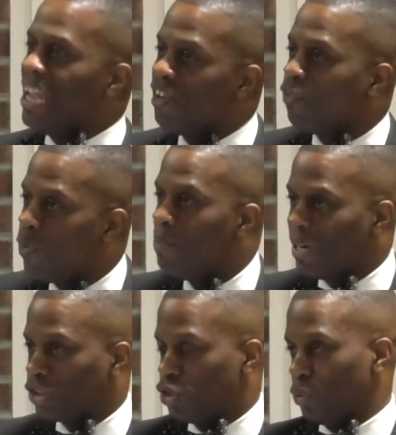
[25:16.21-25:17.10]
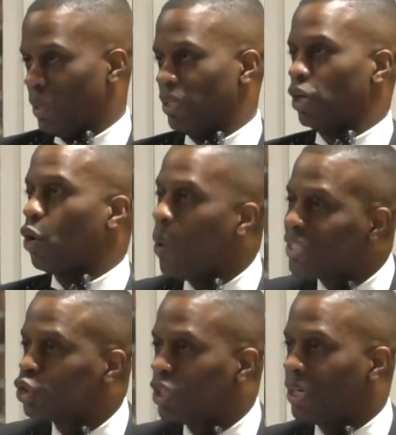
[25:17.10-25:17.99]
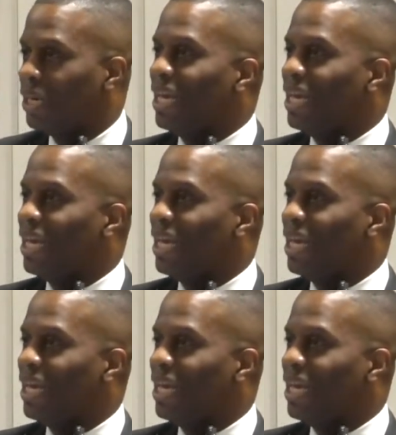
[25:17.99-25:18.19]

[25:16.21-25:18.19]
if we must do it. The question